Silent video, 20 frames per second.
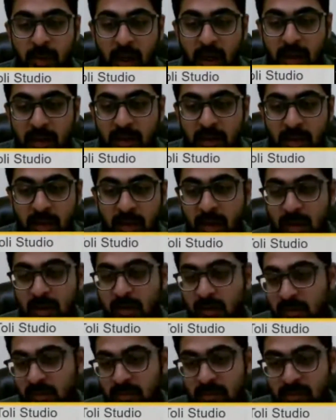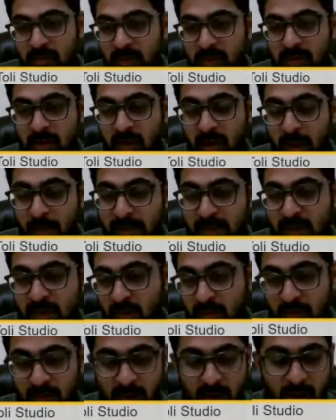Plugged, the third
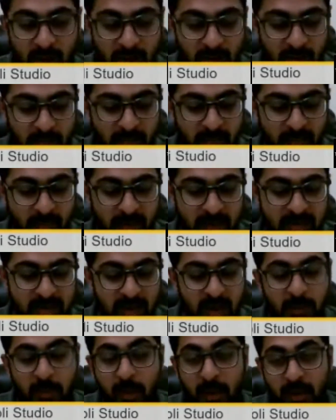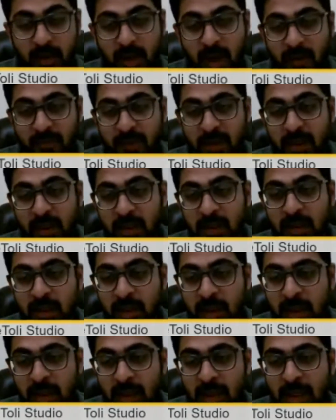episode with cinematography
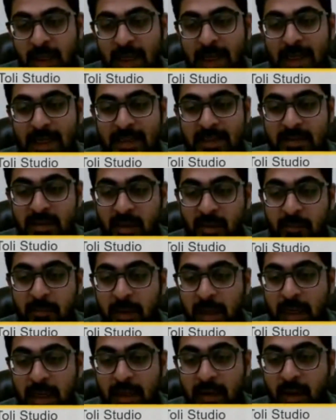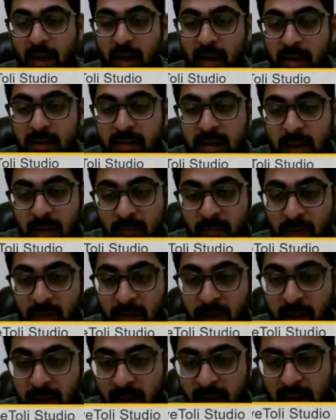as our main theme for
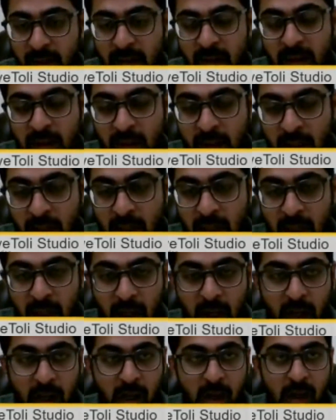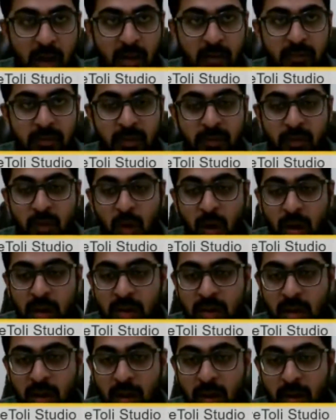today. We've
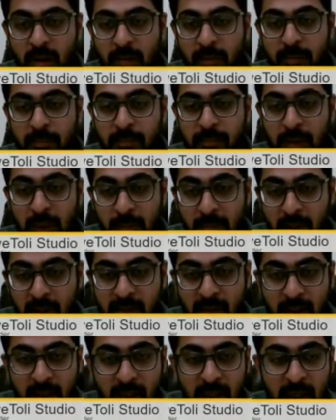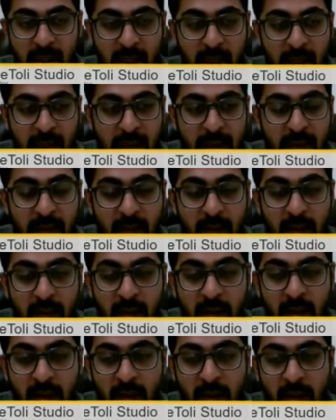got Premal today, and
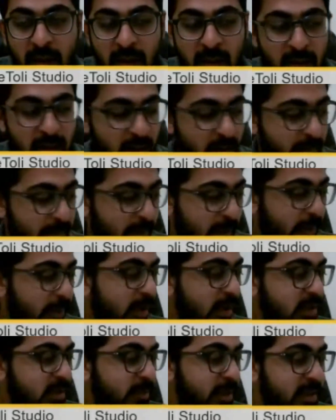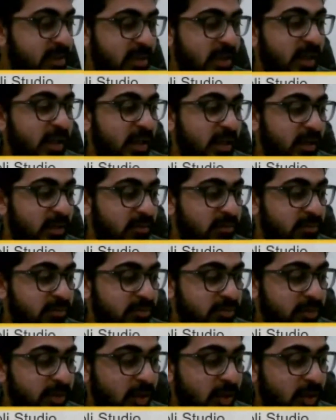Premal is basically